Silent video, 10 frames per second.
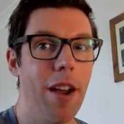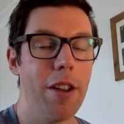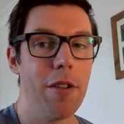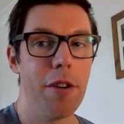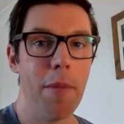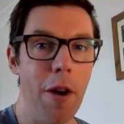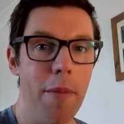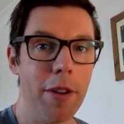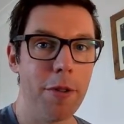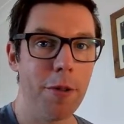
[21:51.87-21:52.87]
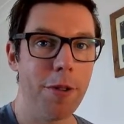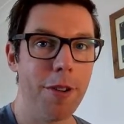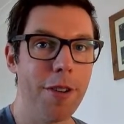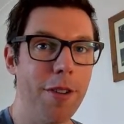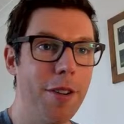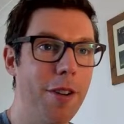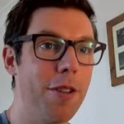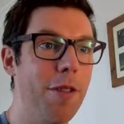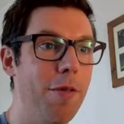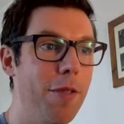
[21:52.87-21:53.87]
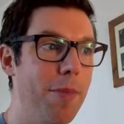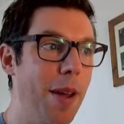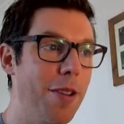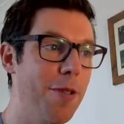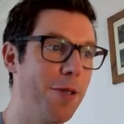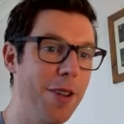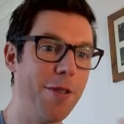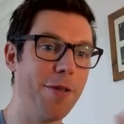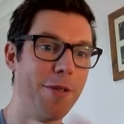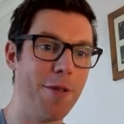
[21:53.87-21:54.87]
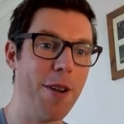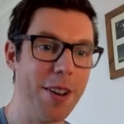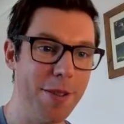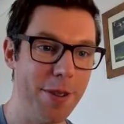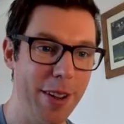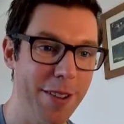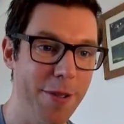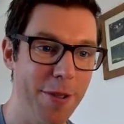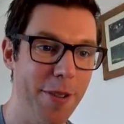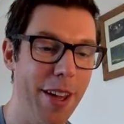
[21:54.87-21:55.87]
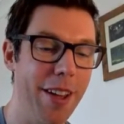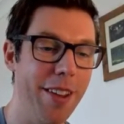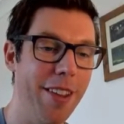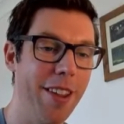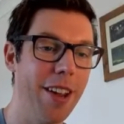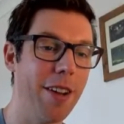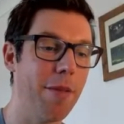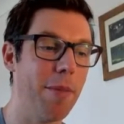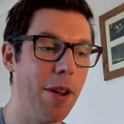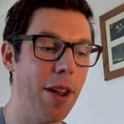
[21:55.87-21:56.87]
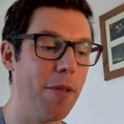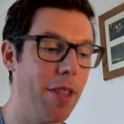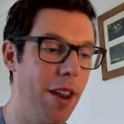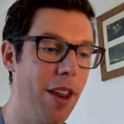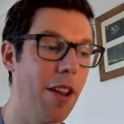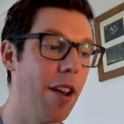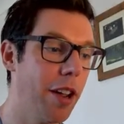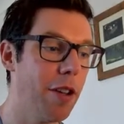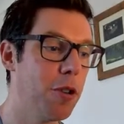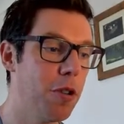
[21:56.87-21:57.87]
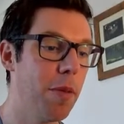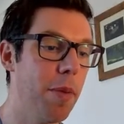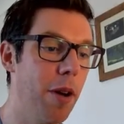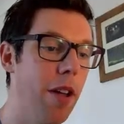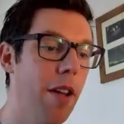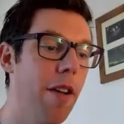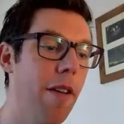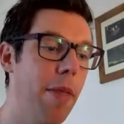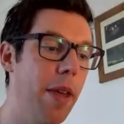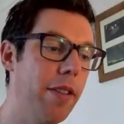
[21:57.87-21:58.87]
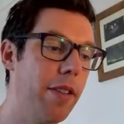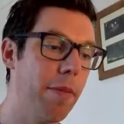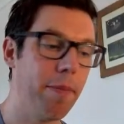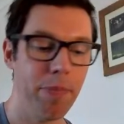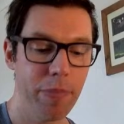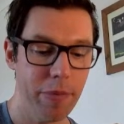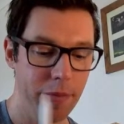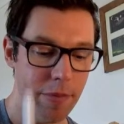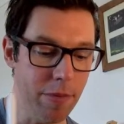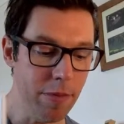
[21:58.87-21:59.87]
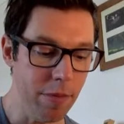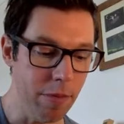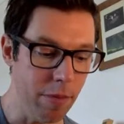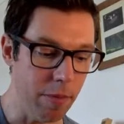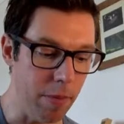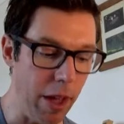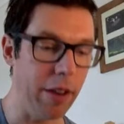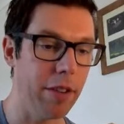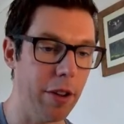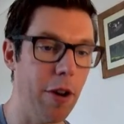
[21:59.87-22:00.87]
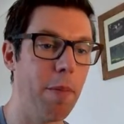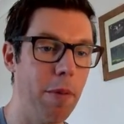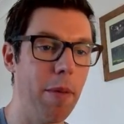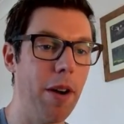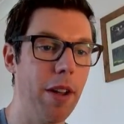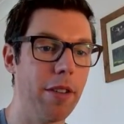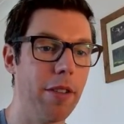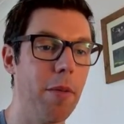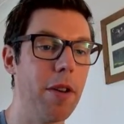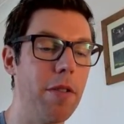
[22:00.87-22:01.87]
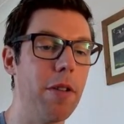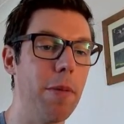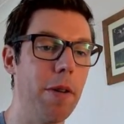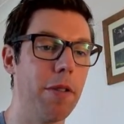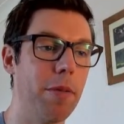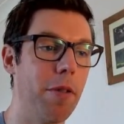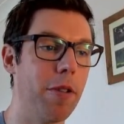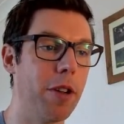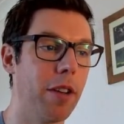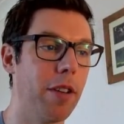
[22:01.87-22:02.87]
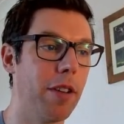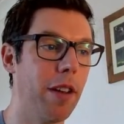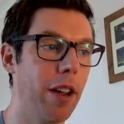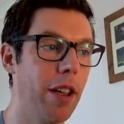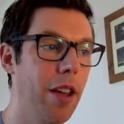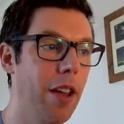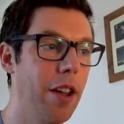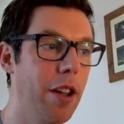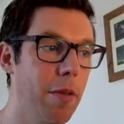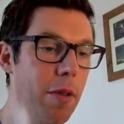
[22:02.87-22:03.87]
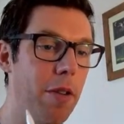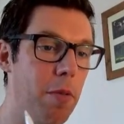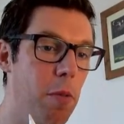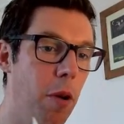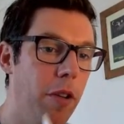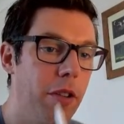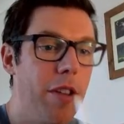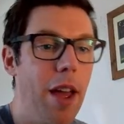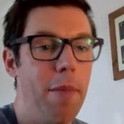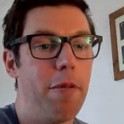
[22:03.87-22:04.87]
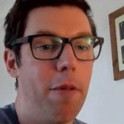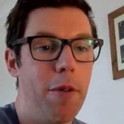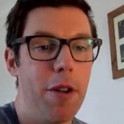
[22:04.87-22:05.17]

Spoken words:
You come home exhausted because you've spent yourself creatively doing all their thing and putting everything in, and like you should, but it's that's the compromise. So when you do your personal projects, it's like you don't want to do one step from what you